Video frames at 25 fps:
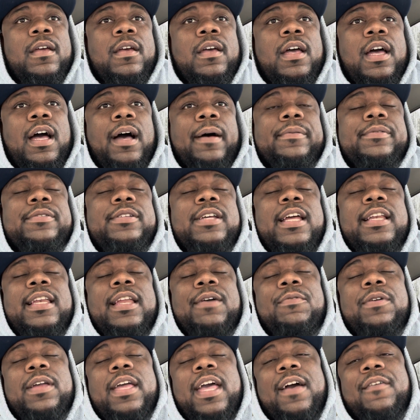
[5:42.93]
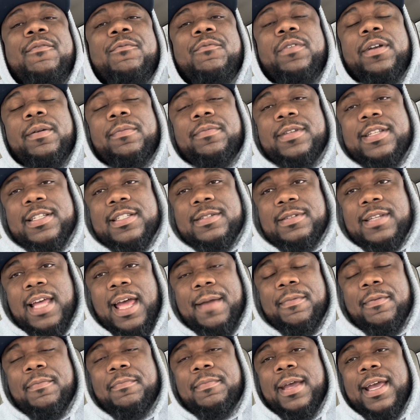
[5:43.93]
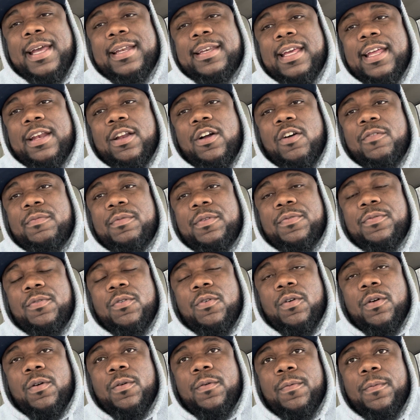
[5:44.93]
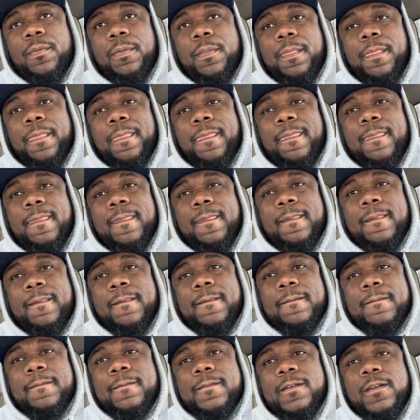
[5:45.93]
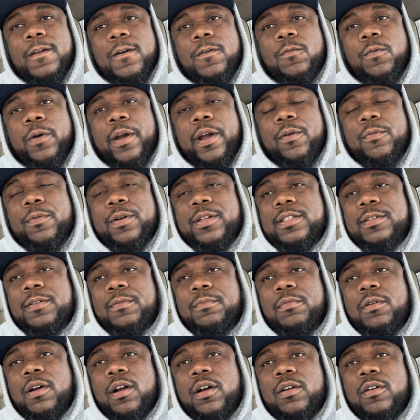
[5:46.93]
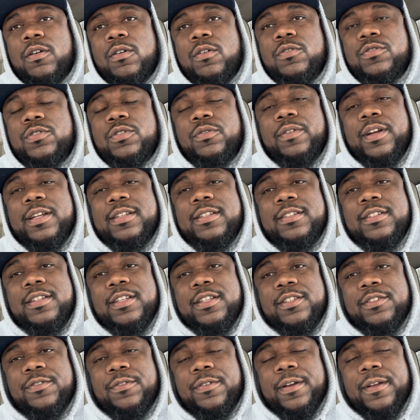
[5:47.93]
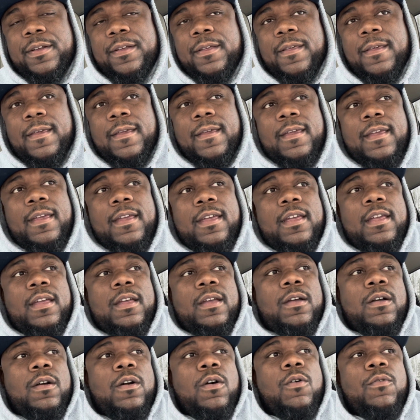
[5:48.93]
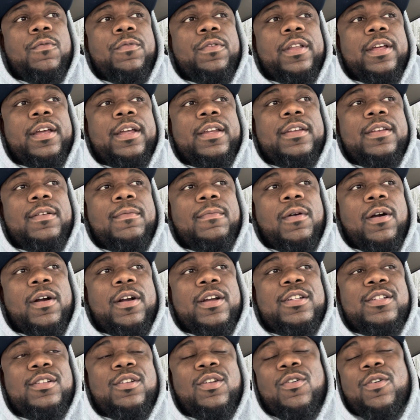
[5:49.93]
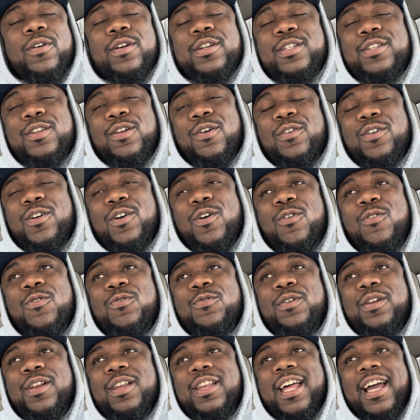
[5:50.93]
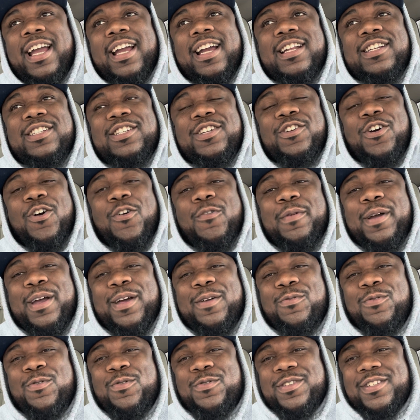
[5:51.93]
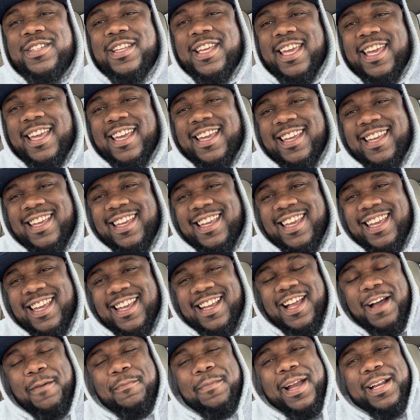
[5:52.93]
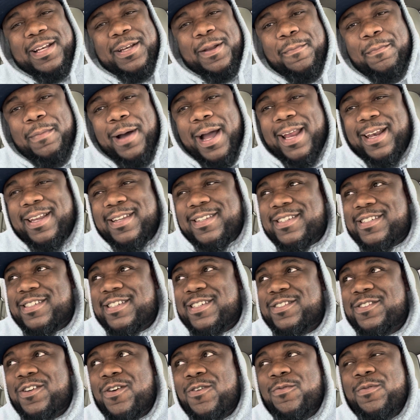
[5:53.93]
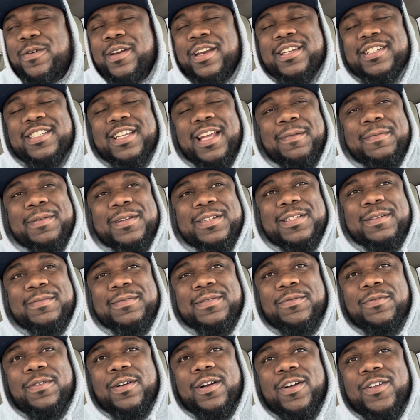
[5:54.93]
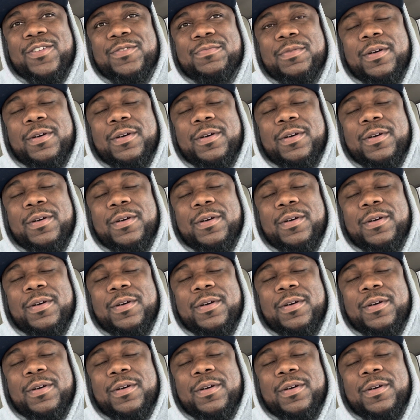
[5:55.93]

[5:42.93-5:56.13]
I'm saying that we have ripped this type of band-aid off before. You know, Ware went to the Broncos, the rest is history. Hopefully Demarcus Lawrence don't go like and Awuzie and come back to bite us and just go win a championship somewhere else.